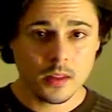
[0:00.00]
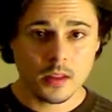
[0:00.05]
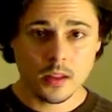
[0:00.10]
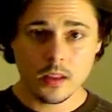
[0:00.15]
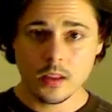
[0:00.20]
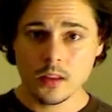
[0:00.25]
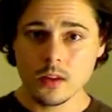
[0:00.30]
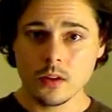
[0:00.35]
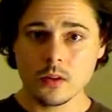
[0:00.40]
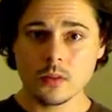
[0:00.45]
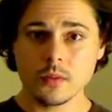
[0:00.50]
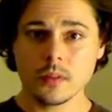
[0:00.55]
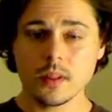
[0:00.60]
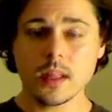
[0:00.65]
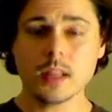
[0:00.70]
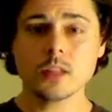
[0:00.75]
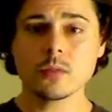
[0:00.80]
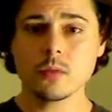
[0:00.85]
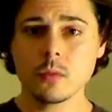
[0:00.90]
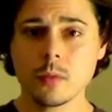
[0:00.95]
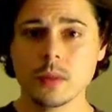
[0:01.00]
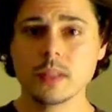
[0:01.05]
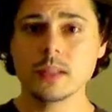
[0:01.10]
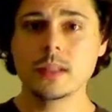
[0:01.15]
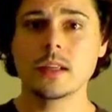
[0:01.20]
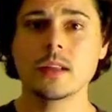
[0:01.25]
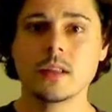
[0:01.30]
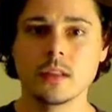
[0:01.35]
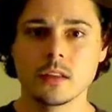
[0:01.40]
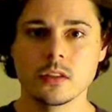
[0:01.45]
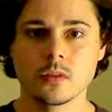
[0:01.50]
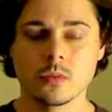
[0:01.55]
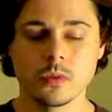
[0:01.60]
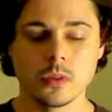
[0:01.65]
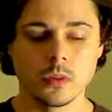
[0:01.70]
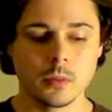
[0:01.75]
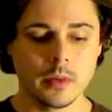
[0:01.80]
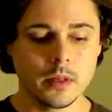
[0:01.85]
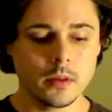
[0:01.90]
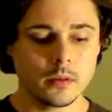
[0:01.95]
You know, that's what we need in this
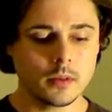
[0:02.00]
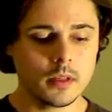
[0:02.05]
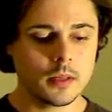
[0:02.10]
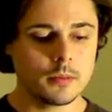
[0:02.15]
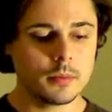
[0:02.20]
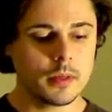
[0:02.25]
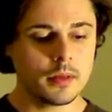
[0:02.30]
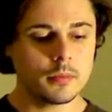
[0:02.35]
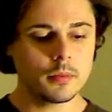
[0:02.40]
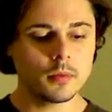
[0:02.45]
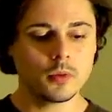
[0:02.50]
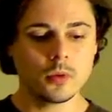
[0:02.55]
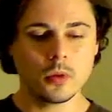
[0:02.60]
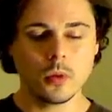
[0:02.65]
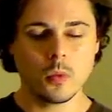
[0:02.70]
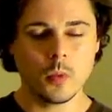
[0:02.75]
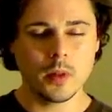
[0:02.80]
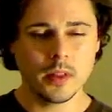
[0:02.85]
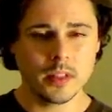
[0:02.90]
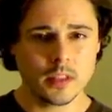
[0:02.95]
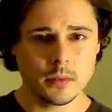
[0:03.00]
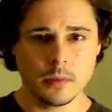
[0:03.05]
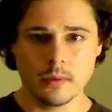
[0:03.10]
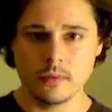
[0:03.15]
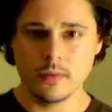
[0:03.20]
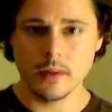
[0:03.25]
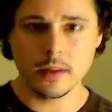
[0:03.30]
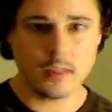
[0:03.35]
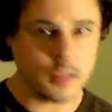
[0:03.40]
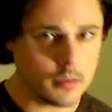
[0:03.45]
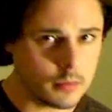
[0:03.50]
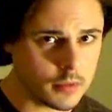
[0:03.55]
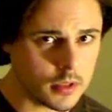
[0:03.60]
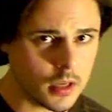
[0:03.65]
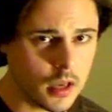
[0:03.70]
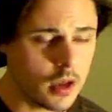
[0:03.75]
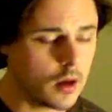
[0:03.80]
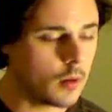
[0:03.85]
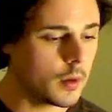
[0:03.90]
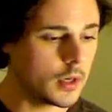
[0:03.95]
world. We don't need people who are willing to be victims.
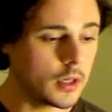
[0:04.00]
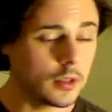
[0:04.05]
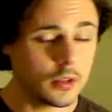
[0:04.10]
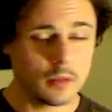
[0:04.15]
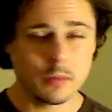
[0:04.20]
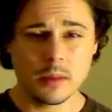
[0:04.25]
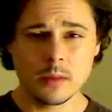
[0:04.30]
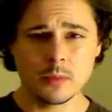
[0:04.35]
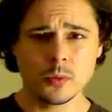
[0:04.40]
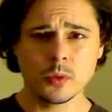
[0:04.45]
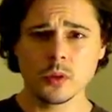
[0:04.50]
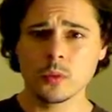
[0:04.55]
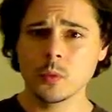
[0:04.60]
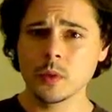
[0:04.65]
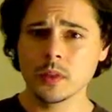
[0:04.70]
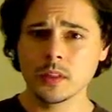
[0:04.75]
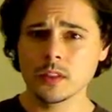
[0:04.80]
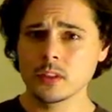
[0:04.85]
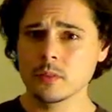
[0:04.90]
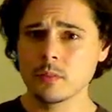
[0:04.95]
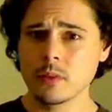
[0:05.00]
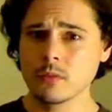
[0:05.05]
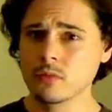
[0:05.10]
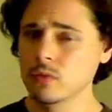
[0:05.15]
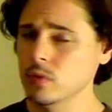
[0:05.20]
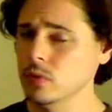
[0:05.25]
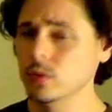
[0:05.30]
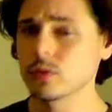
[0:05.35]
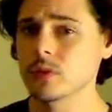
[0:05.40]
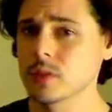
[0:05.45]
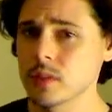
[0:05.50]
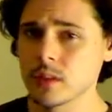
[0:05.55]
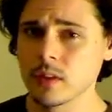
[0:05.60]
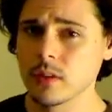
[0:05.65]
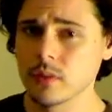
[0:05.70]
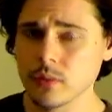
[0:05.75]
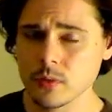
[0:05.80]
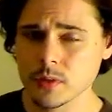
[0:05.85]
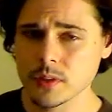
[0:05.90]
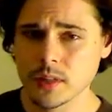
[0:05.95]
We don't need people who are willing to be rulers and
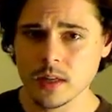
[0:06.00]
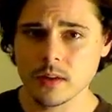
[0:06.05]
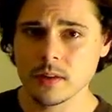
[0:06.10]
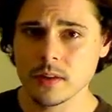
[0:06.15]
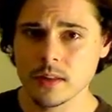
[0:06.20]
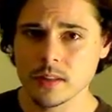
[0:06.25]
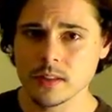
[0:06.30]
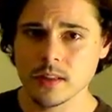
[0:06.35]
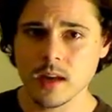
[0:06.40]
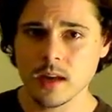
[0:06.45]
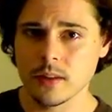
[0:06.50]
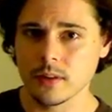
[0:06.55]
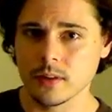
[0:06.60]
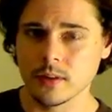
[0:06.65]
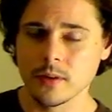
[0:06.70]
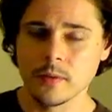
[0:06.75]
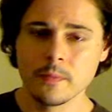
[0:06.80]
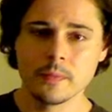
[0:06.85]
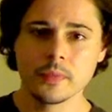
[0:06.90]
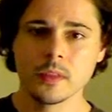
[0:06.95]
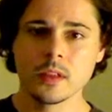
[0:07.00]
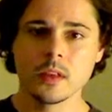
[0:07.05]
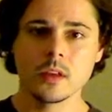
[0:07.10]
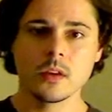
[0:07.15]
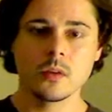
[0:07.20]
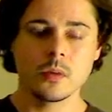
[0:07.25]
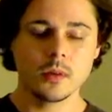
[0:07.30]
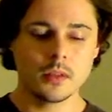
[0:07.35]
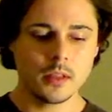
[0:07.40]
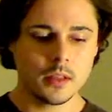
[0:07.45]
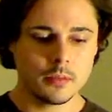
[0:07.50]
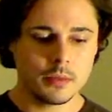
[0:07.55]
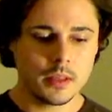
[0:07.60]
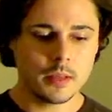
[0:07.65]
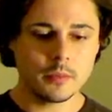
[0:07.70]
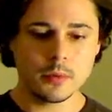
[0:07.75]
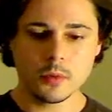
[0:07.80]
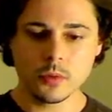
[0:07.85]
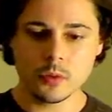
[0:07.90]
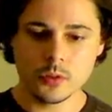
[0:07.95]
authoritarians either. We need
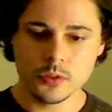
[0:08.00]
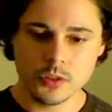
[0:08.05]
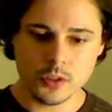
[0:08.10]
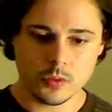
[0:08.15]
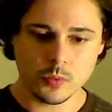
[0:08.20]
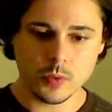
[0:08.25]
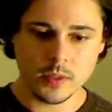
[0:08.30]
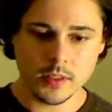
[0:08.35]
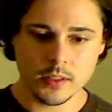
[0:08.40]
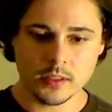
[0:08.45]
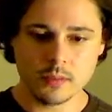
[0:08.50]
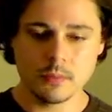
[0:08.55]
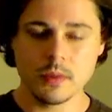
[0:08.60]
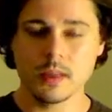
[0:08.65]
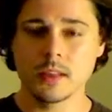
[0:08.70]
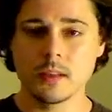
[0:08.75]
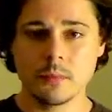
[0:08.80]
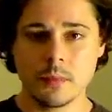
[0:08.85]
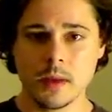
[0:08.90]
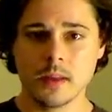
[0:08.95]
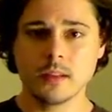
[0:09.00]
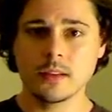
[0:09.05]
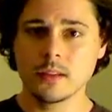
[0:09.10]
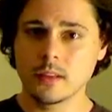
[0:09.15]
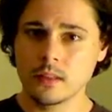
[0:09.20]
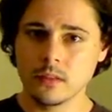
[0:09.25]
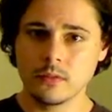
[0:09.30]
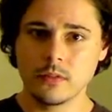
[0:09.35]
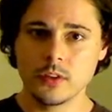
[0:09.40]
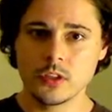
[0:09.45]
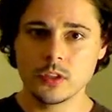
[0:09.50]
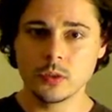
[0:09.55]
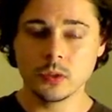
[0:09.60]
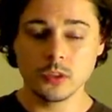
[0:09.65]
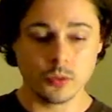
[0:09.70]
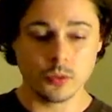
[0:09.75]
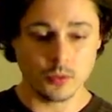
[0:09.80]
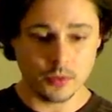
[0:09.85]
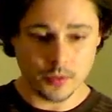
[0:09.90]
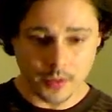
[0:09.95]
people who are just willing to be independent
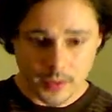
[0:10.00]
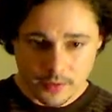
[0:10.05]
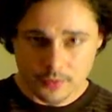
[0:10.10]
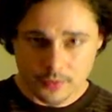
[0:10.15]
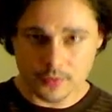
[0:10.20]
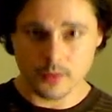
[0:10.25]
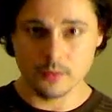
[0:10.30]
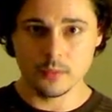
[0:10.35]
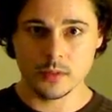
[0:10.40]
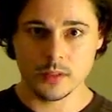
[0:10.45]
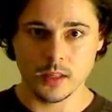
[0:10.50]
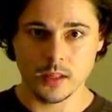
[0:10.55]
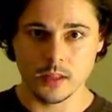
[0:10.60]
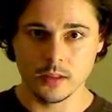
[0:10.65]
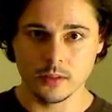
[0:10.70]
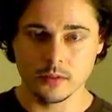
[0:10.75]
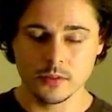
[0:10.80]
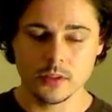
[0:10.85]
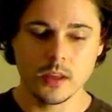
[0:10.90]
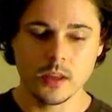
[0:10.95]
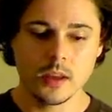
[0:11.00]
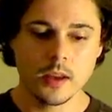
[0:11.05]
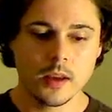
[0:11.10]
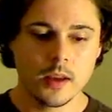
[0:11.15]
individuals who think for themselves